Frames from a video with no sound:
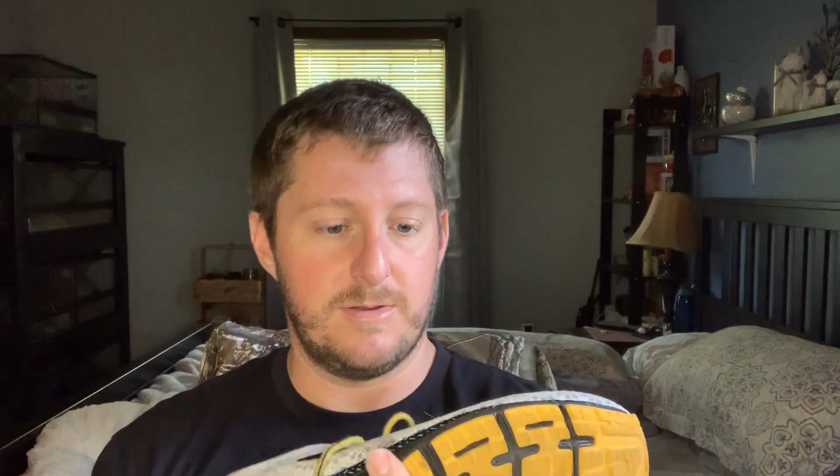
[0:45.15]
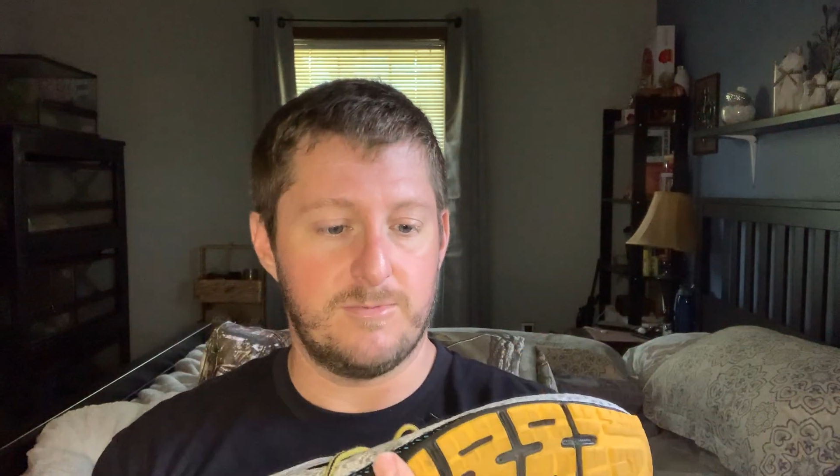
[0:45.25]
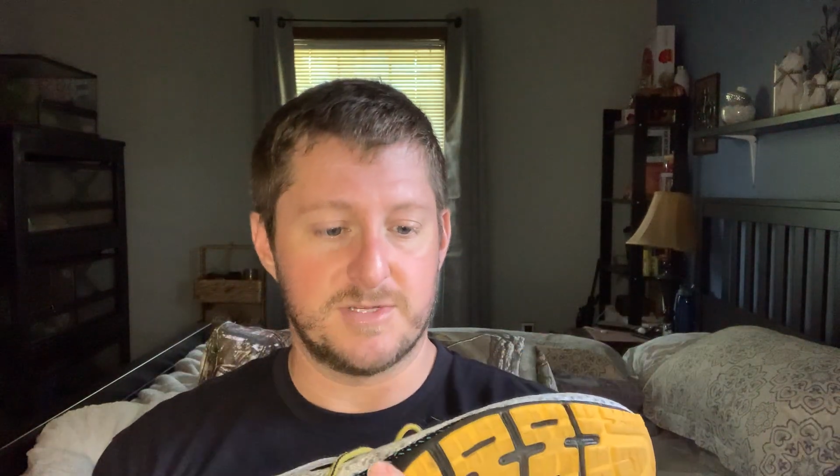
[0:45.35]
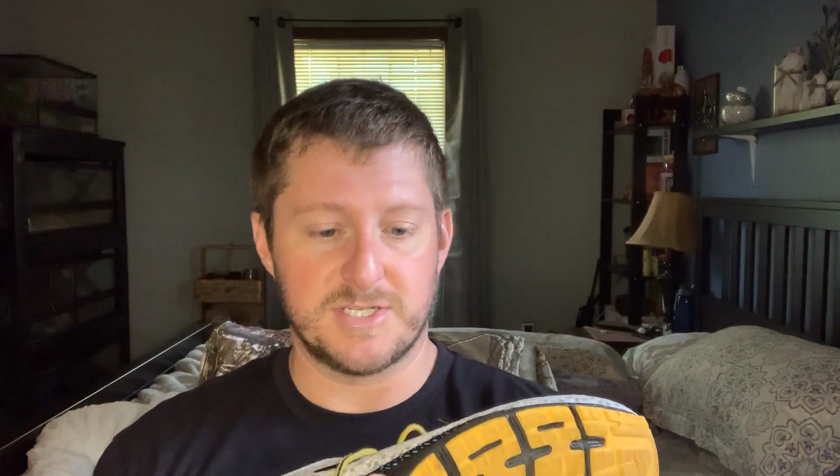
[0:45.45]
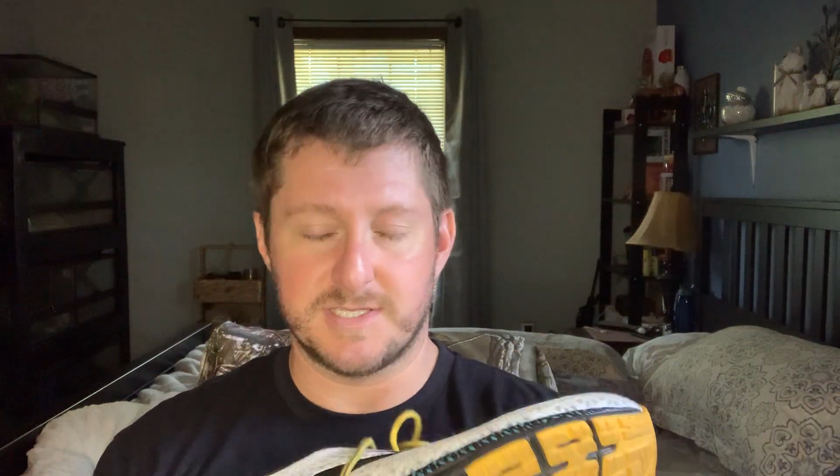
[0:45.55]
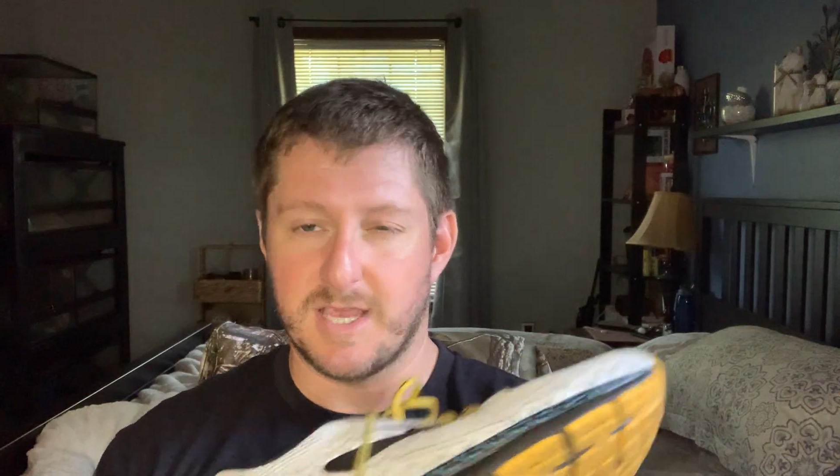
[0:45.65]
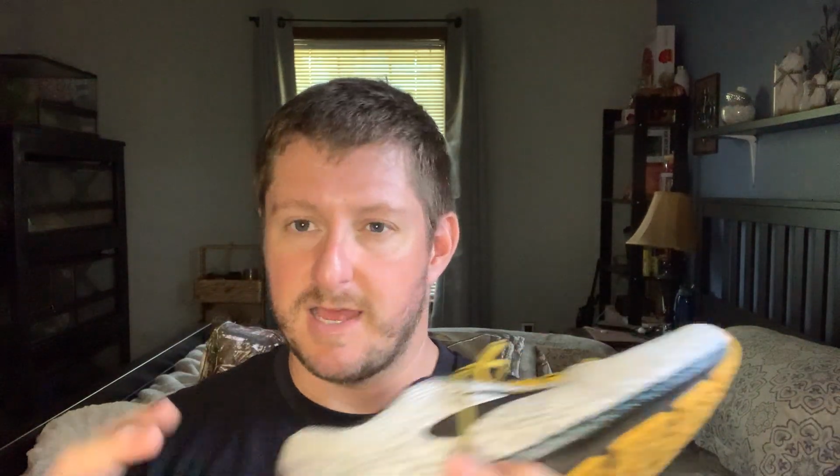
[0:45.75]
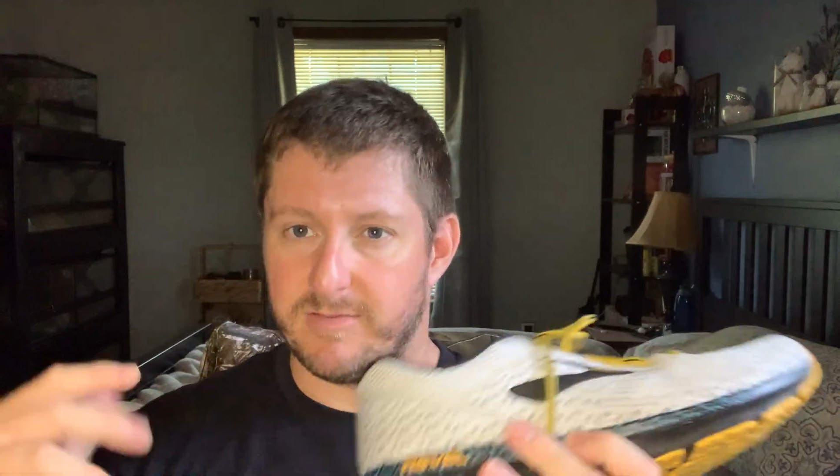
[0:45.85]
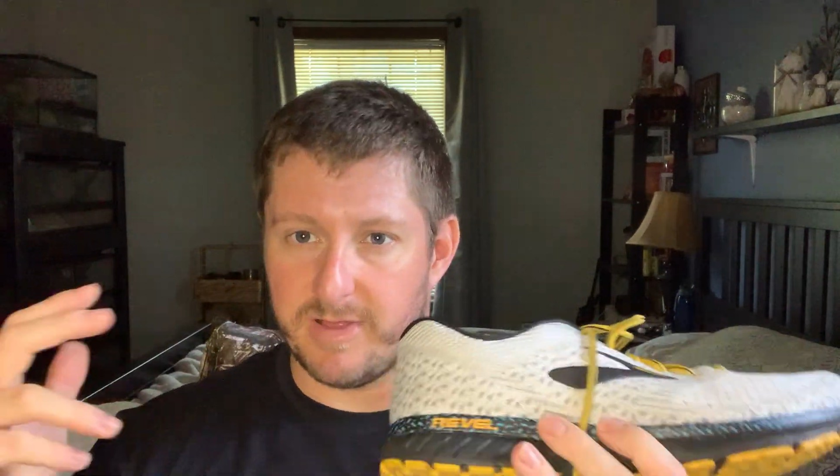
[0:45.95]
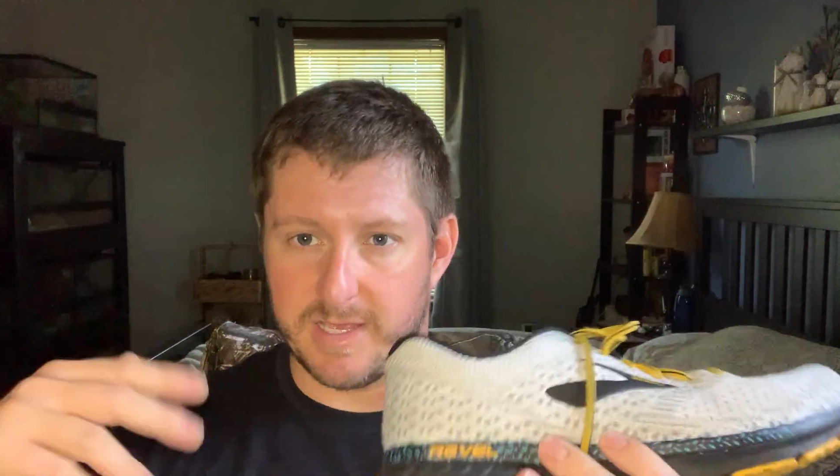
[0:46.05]
which is
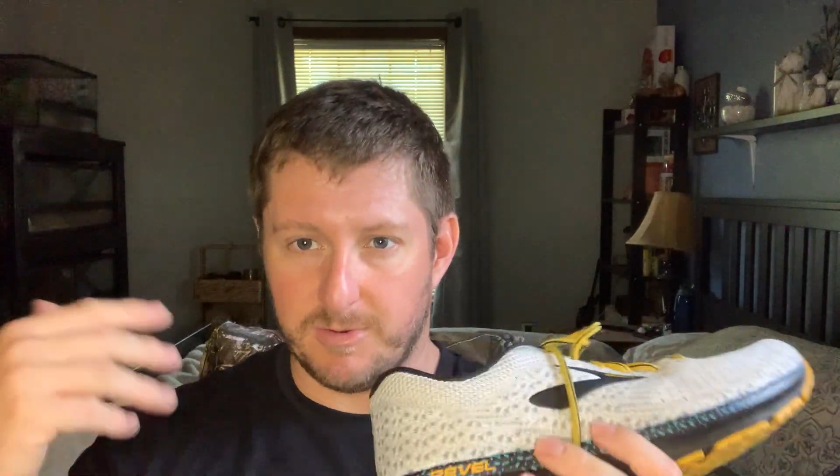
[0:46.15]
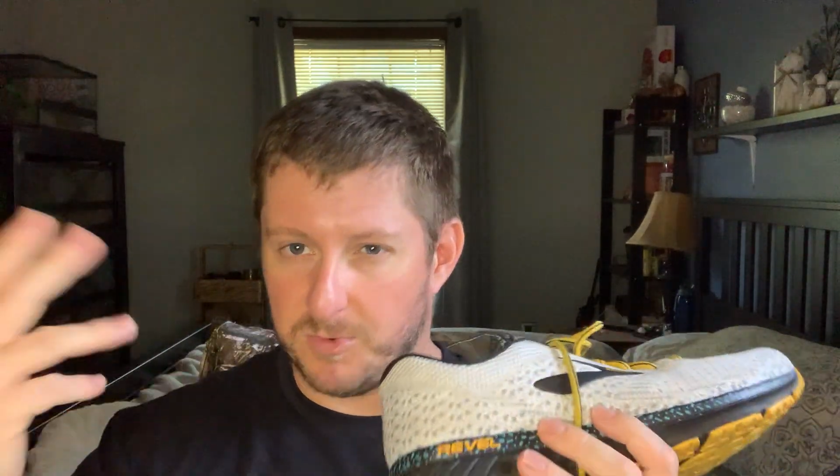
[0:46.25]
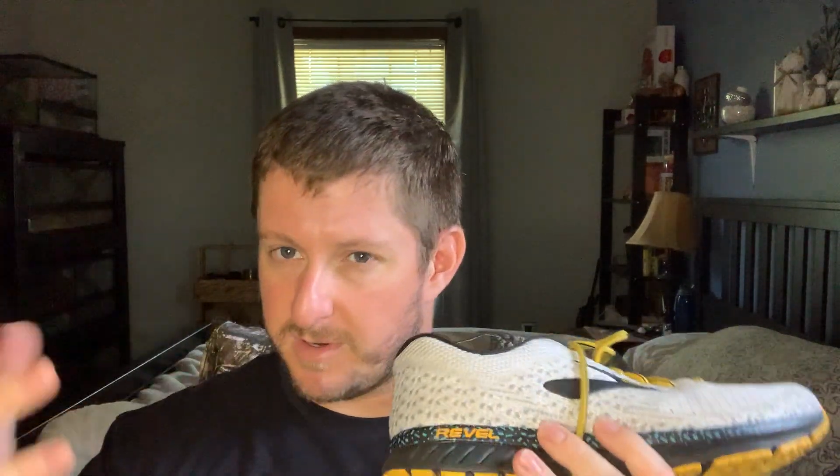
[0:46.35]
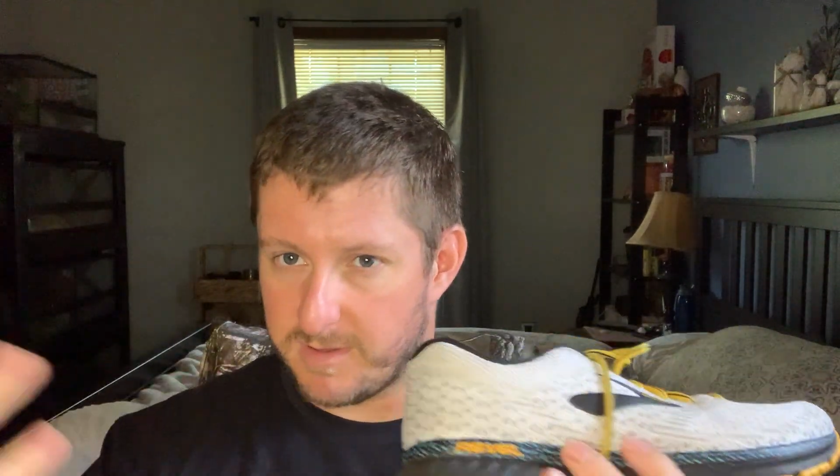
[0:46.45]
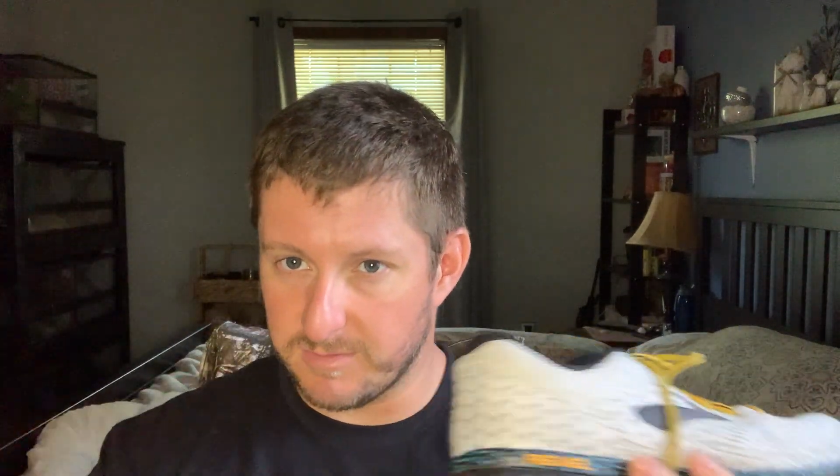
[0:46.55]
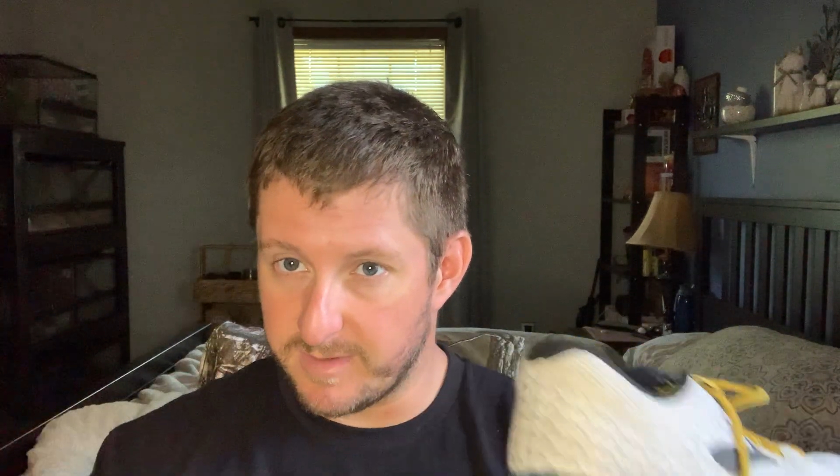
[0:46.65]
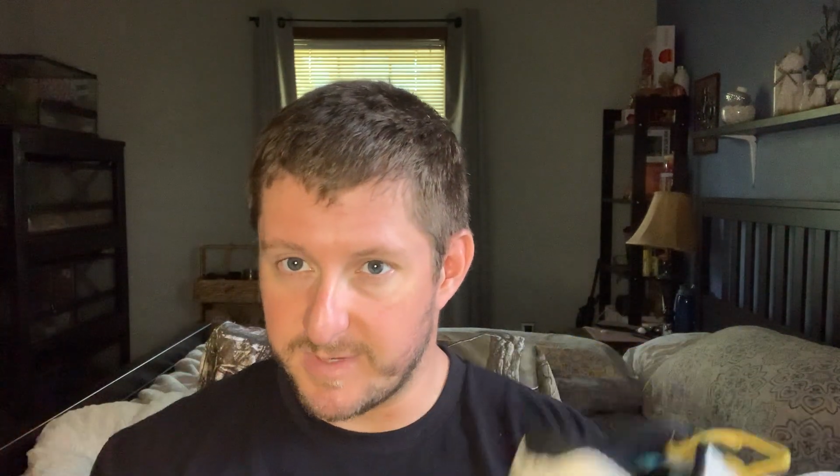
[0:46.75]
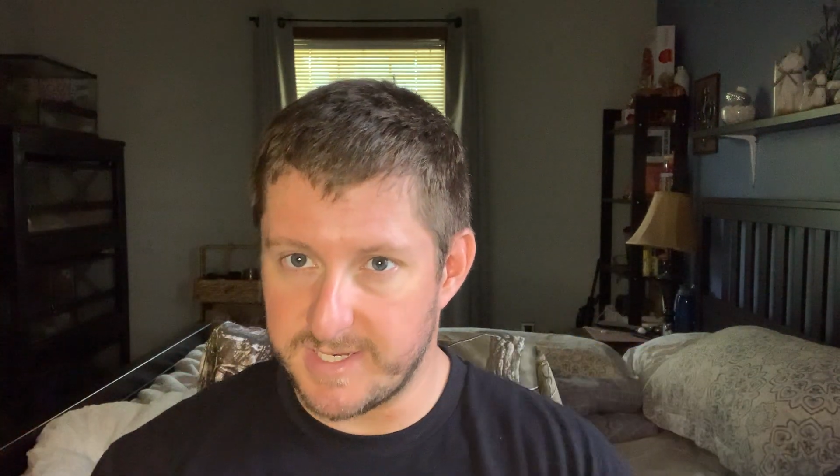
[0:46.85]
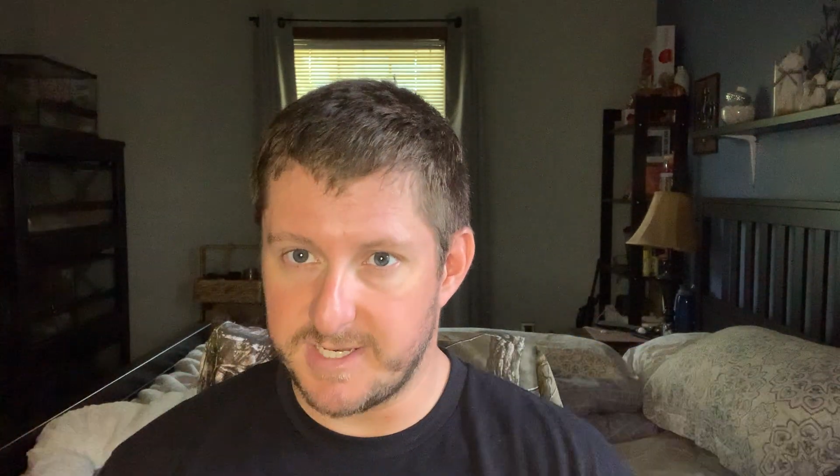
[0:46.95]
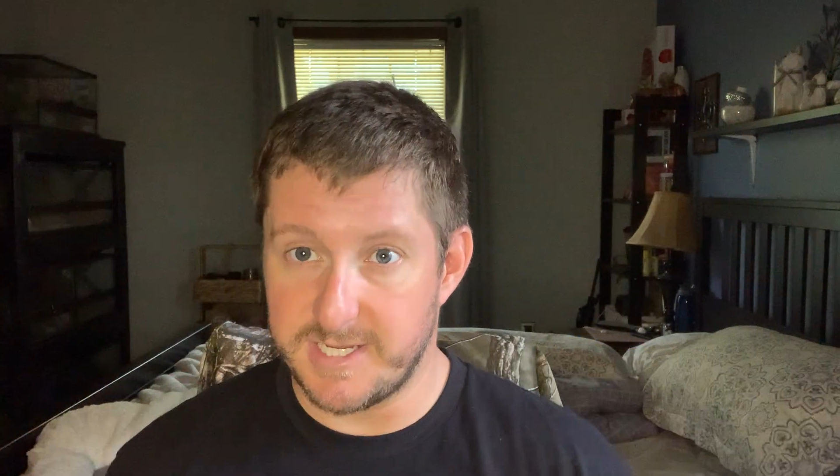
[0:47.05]
kind of like one of their
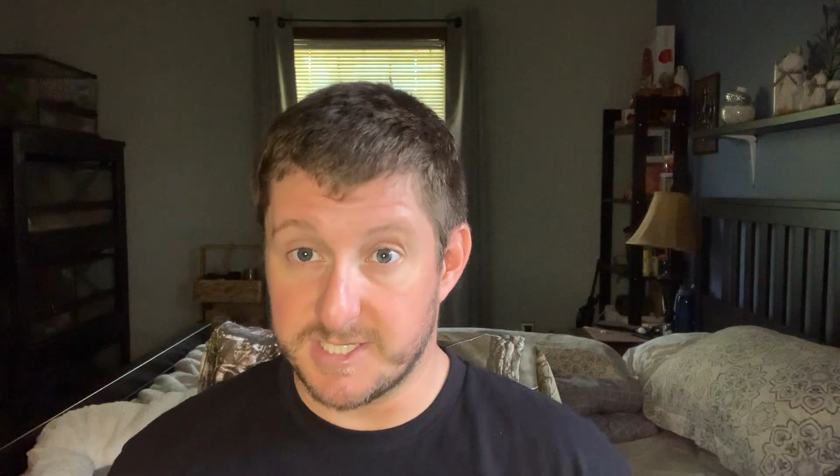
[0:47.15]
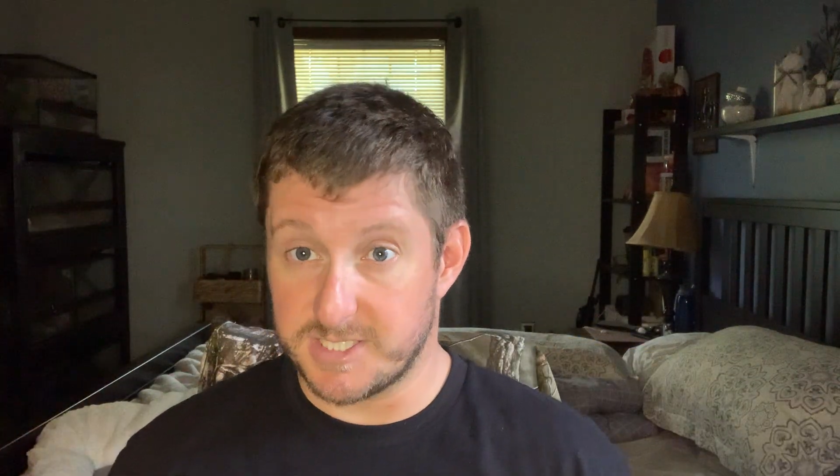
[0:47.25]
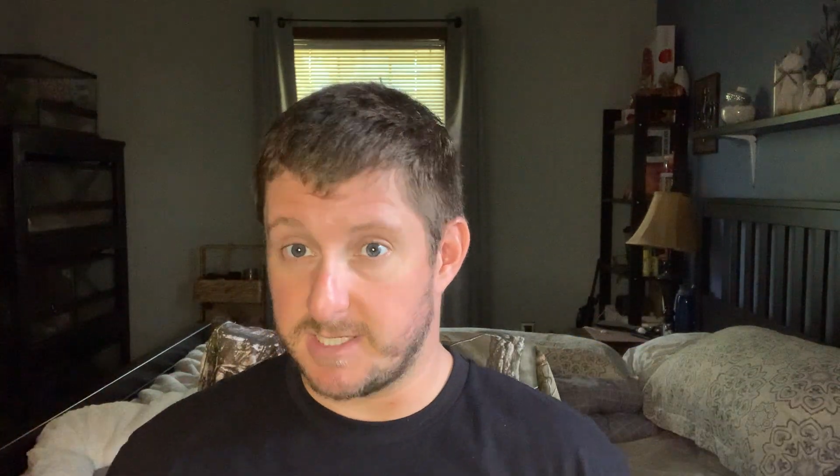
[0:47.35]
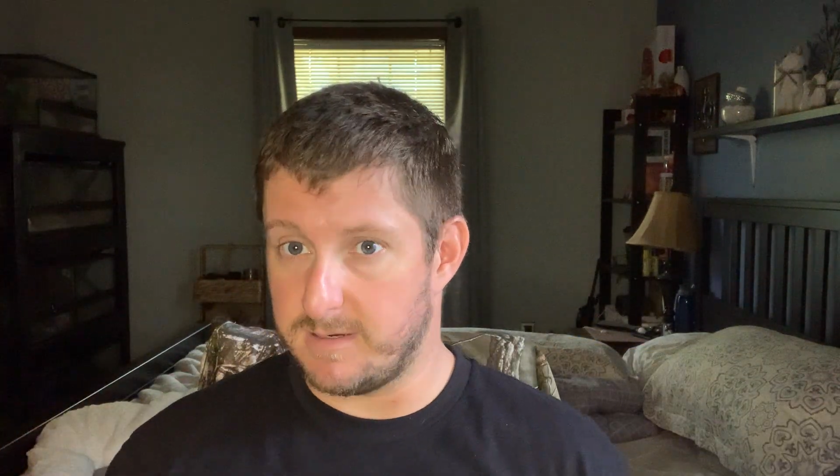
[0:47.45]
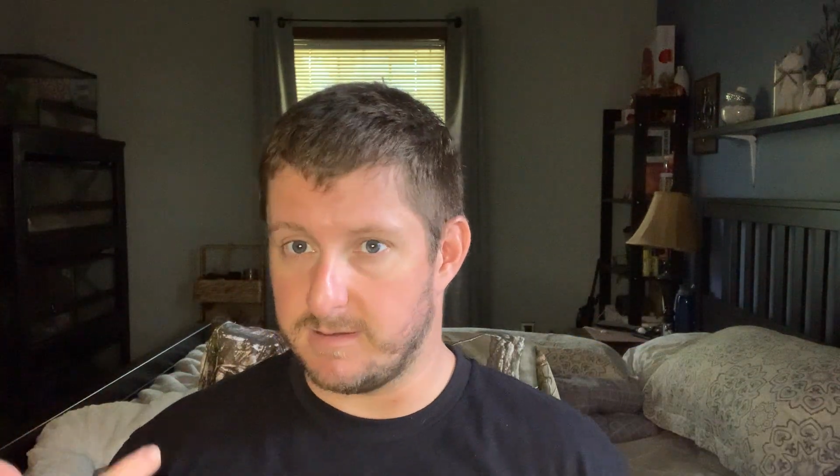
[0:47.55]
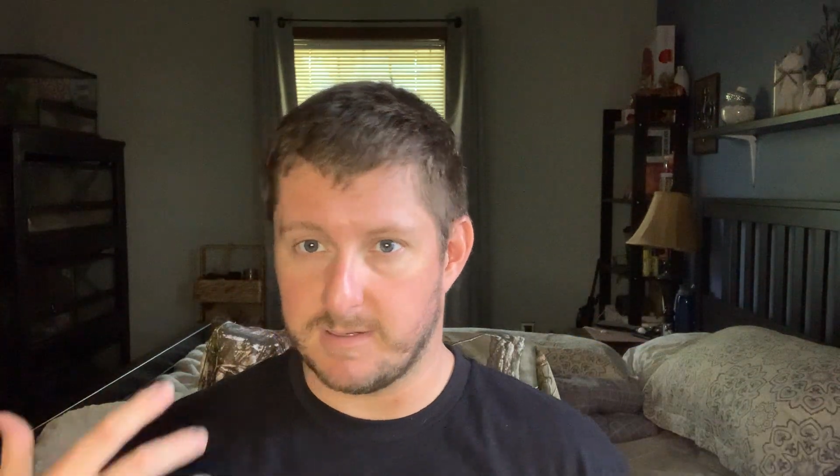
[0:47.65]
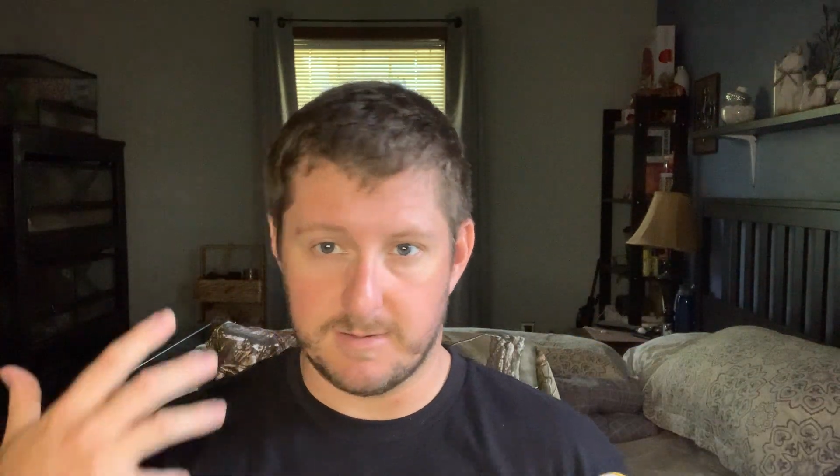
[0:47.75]
limited edition.